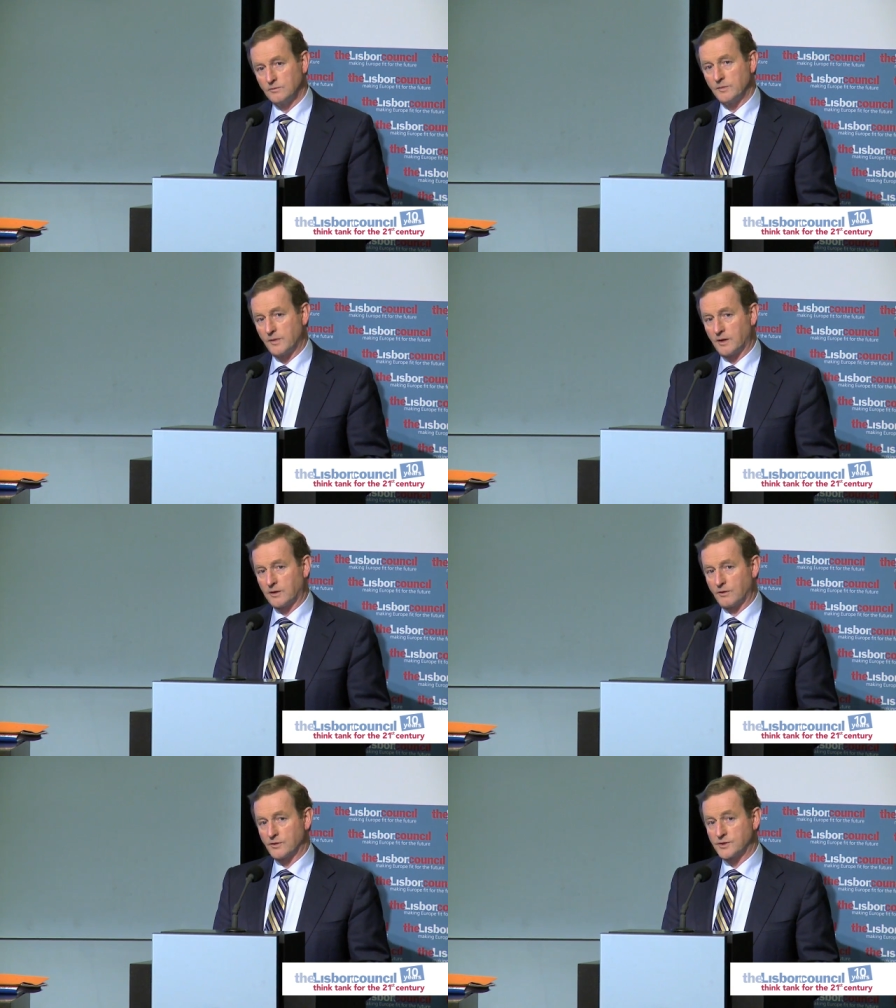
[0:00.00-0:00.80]
We
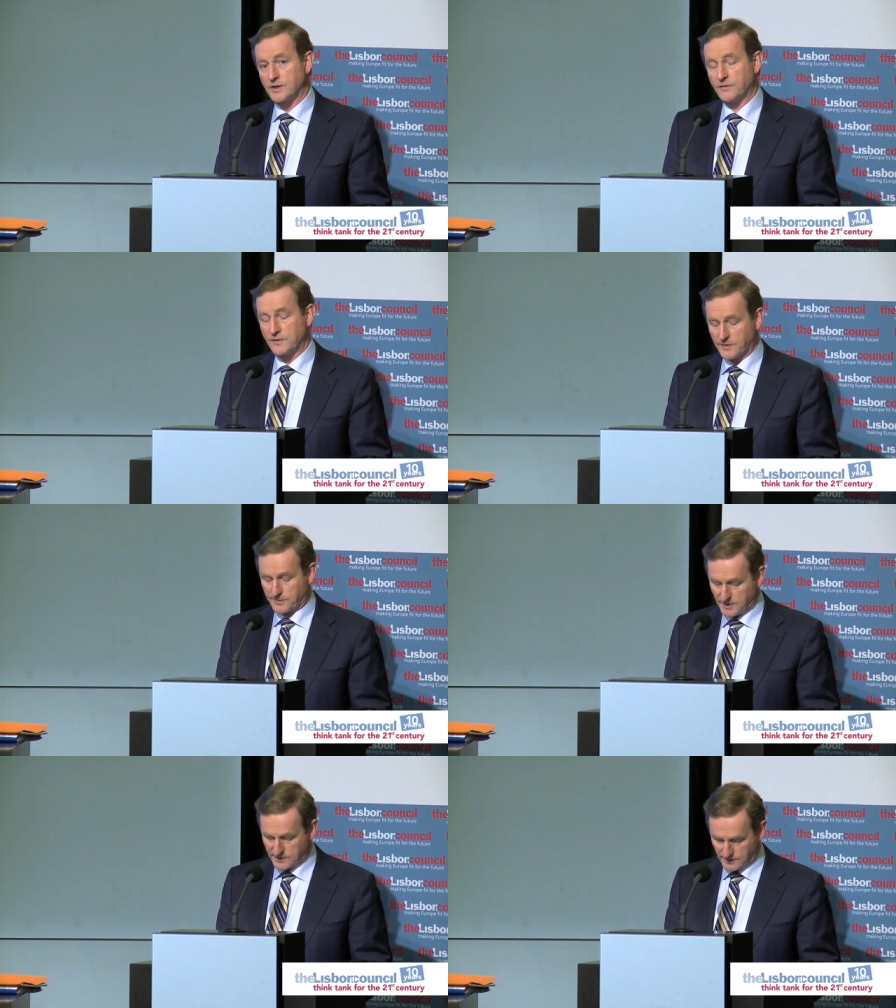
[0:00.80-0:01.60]
mark our
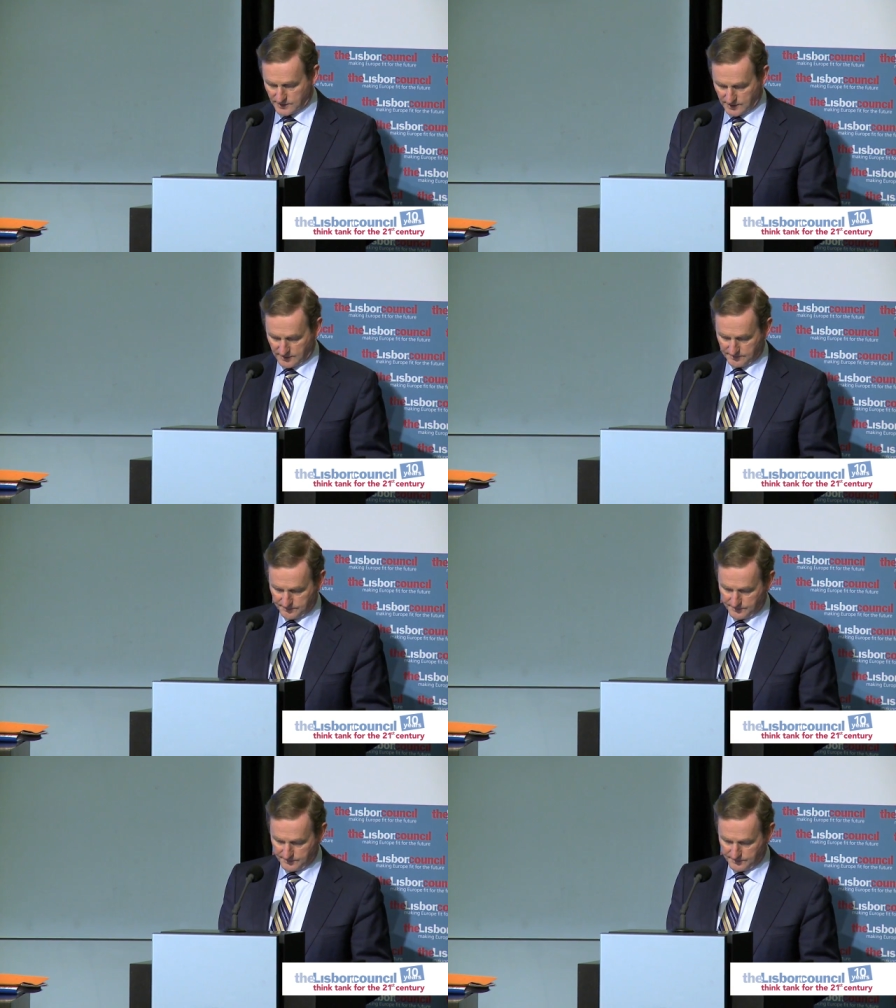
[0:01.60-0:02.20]
7th presidency,